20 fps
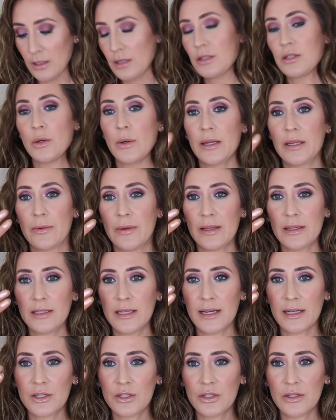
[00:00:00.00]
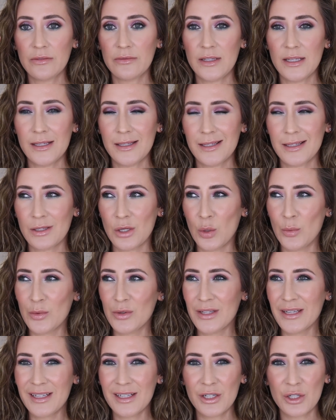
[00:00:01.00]
So anyway, the texture of these is
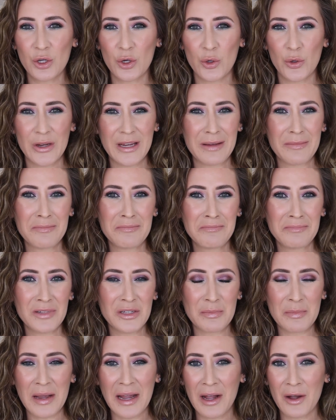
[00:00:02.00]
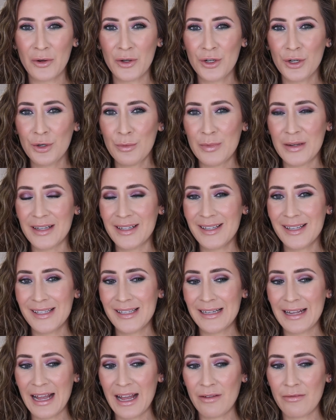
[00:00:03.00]
almost like a cream to powder, but it
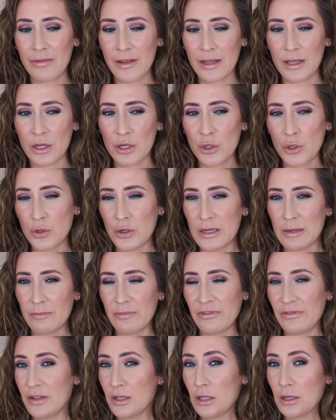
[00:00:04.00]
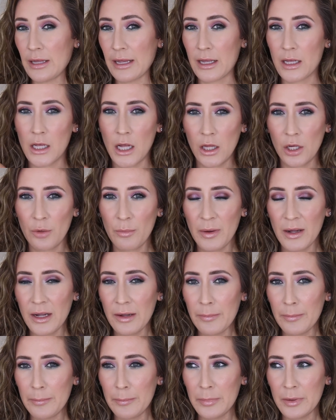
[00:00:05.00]
doesn't have like a cream feel like
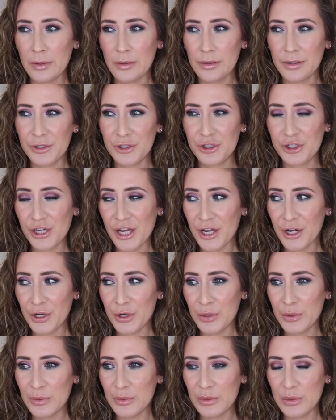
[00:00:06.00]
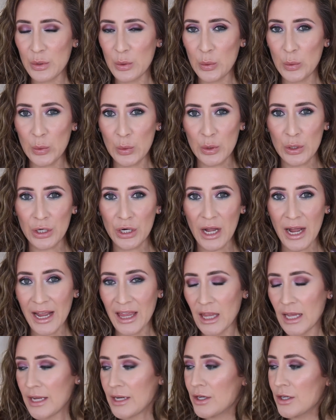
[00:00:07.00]
ColourPop shadows or
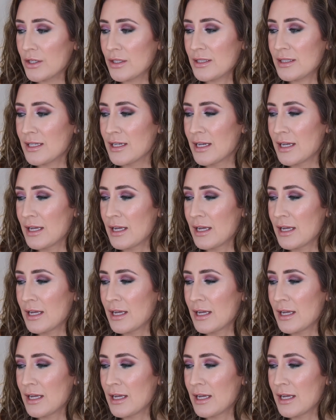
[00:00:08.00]
highlighters.